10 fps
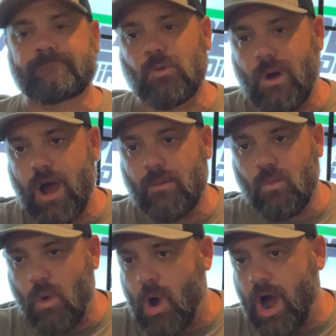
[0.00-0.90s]
Wah,
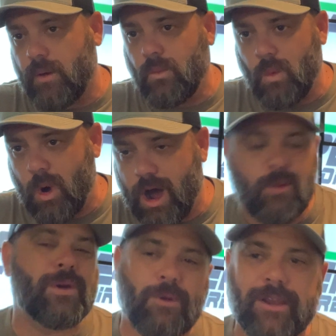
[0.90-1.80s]
wah, wah.
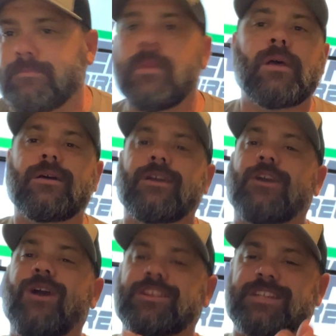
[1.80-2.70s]
We won
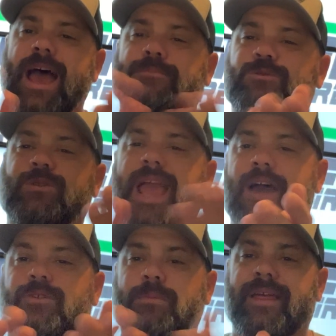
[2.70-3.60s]
congrats to absolutely
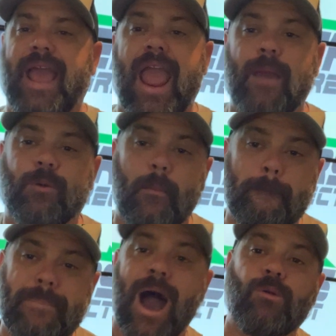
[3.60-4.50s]
everybody that hammered
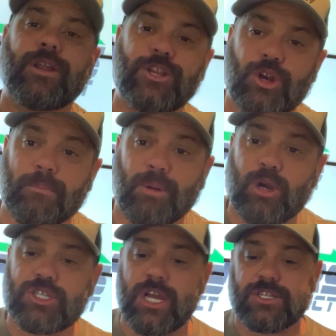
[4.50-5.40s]
and pounded your
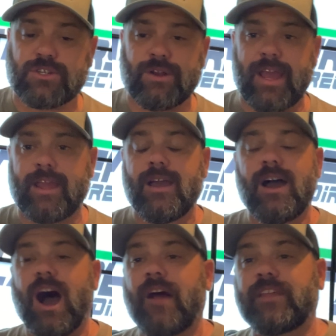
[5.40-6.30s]
books yesterday
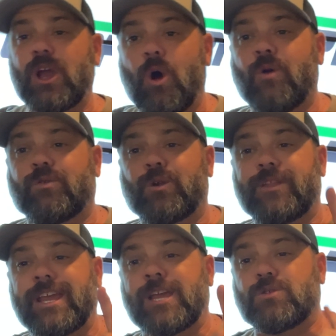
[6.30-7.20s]
on the over in
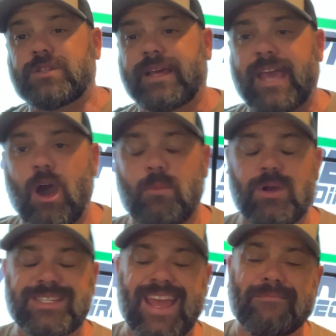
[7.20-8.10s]
the Eagles and the
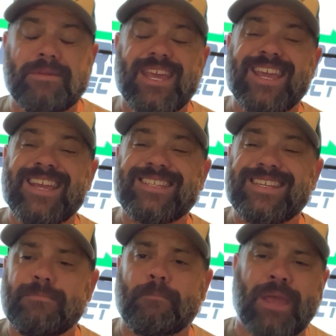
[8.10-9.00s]
Cowboys game.
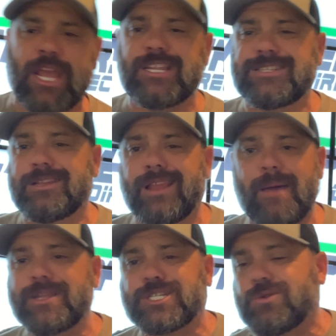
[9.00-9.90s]
Easy peasy
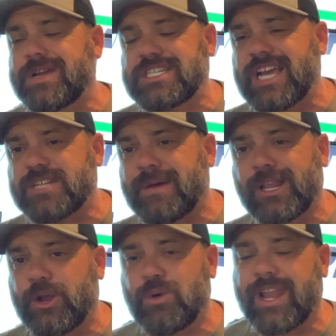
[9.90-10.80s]
lemon squeezy, as my
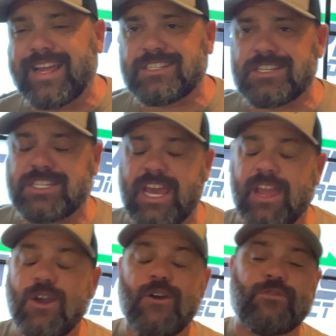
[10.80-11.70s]
little one likes to
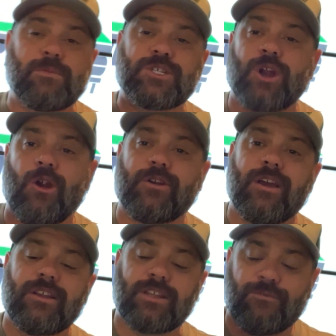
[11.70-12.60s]
say, from
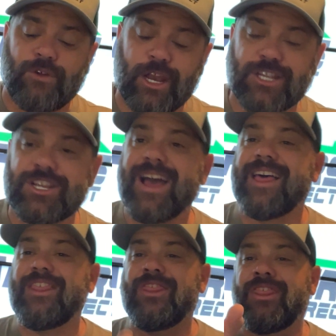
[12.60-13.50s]
start to finish.
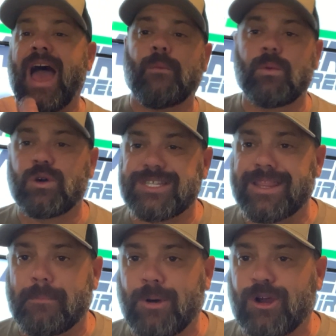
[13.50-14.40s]
That one was in
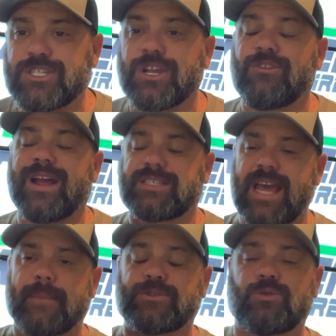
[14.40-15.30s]
the books. Congrats to
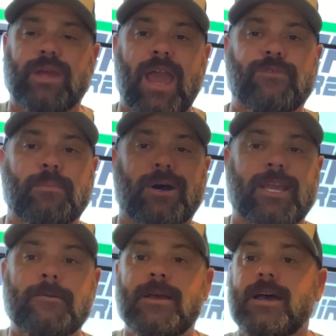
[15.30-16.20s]
absolutely
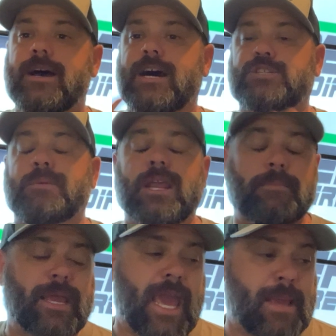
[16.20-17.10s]
everybody. Uh, speaking of
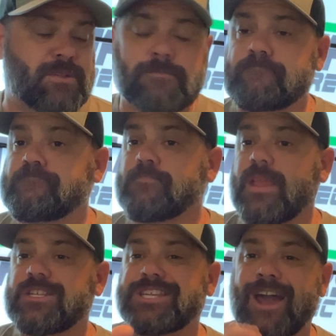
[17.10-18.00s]
big games,
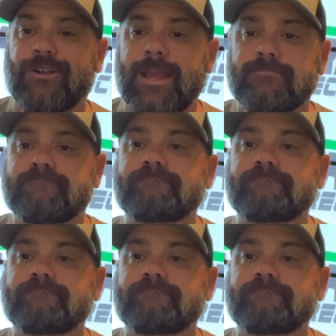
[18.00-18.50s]
Saturday.